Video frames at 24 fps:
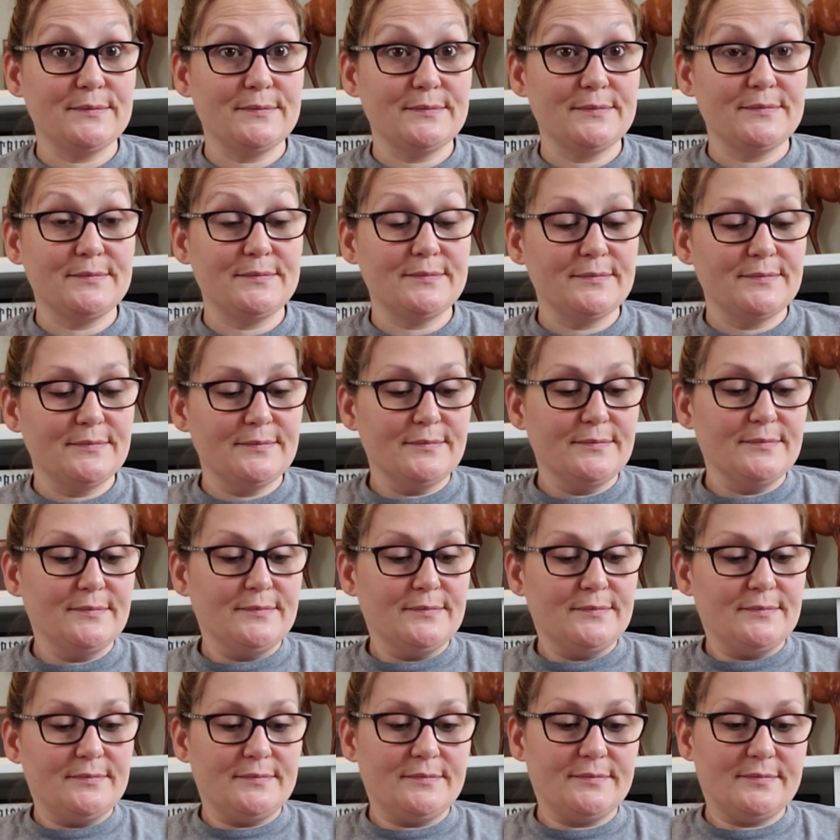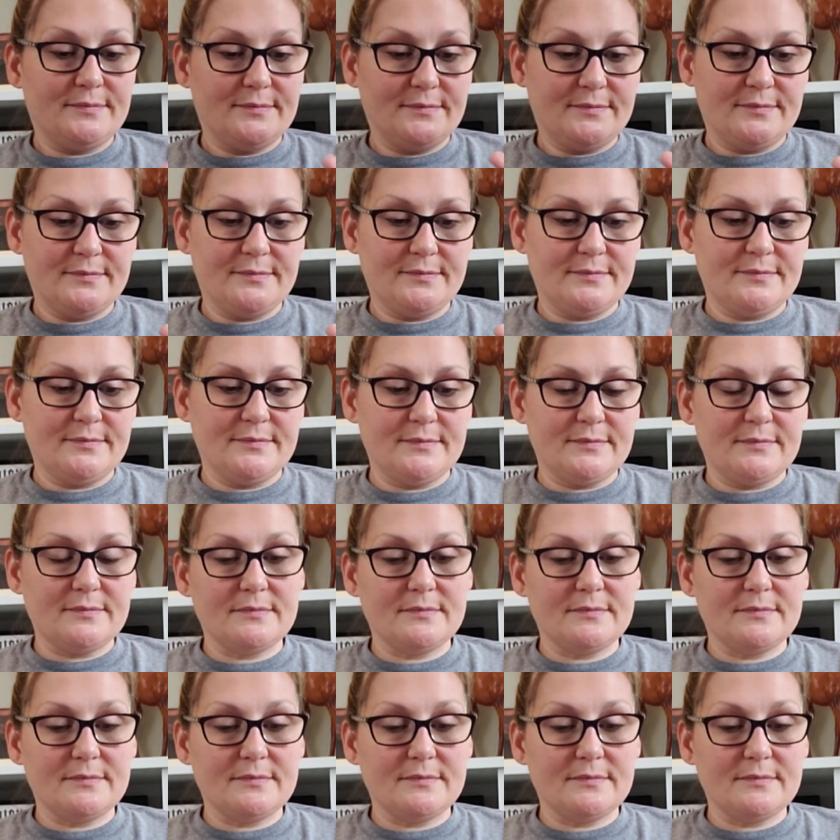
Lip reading: (no one is talking)